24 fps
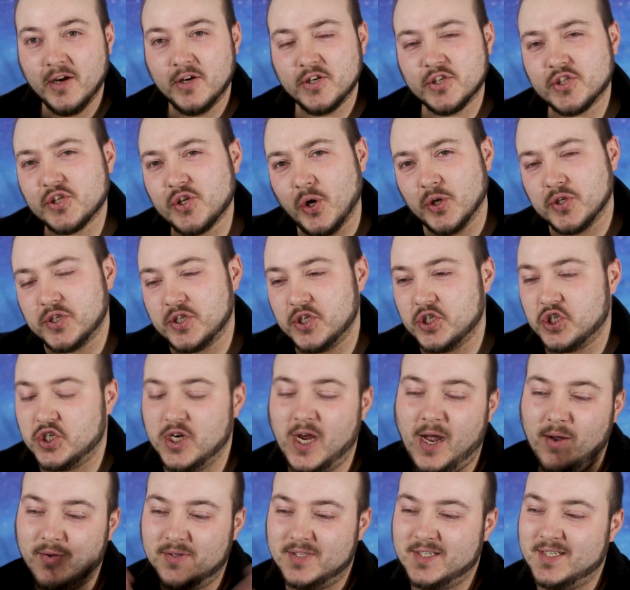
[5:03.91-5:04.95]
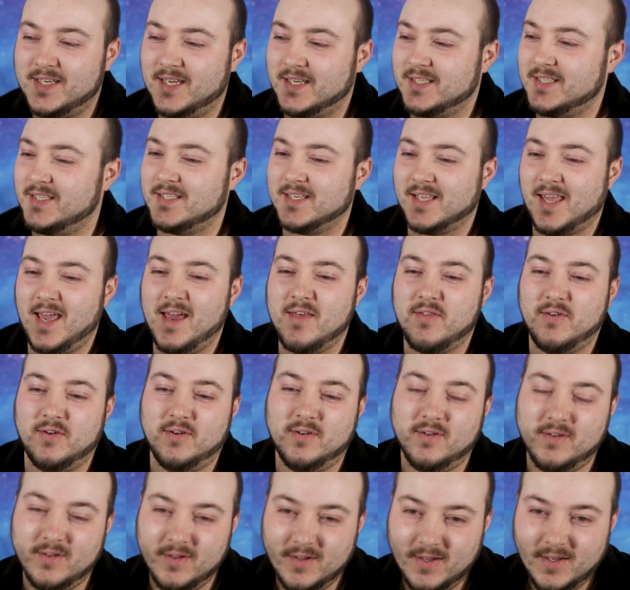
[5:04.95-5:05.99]
just cuts the shit out and sticks it
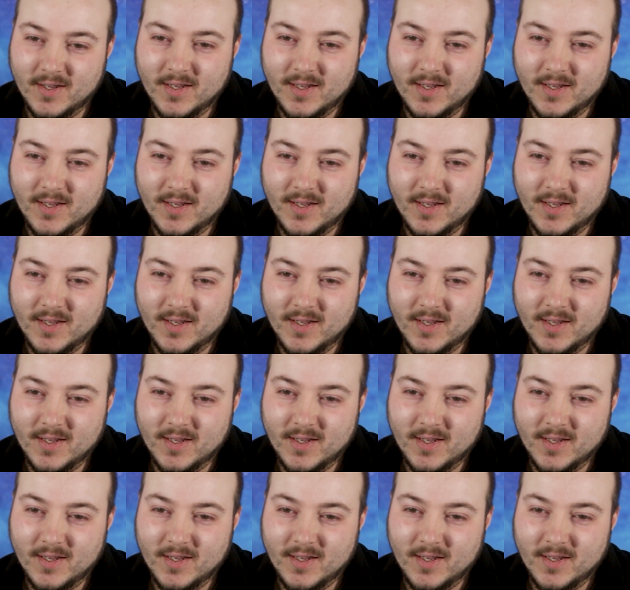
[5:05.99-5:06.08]
together.